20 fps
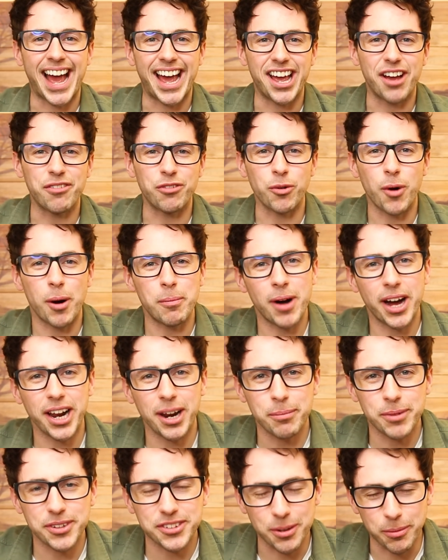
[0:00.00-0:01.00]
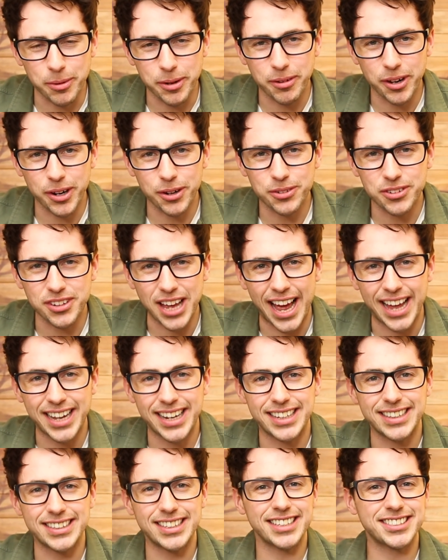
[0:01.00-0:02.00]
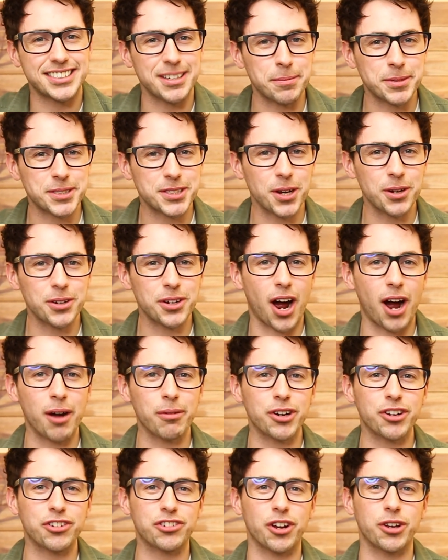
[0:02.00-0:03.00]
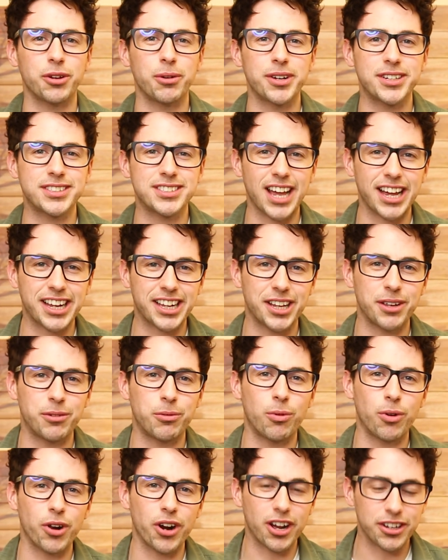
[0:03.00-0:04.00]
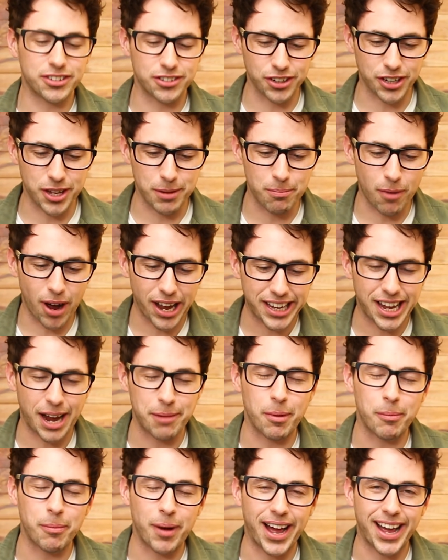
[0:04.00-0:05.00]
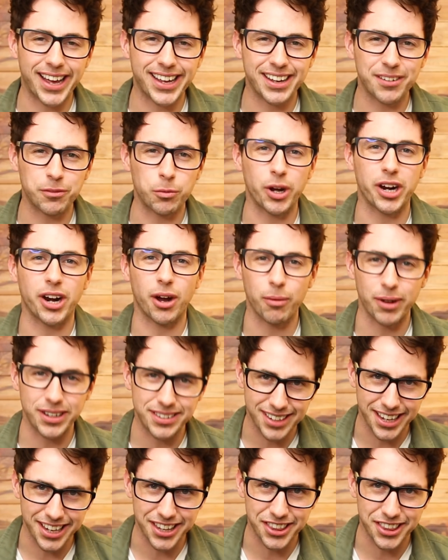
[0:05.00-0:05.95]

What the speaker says: Hey everyone, my name is Tommy Reynolds, and in this episode I'm going to show you exactly what I took in my camera bag when I went to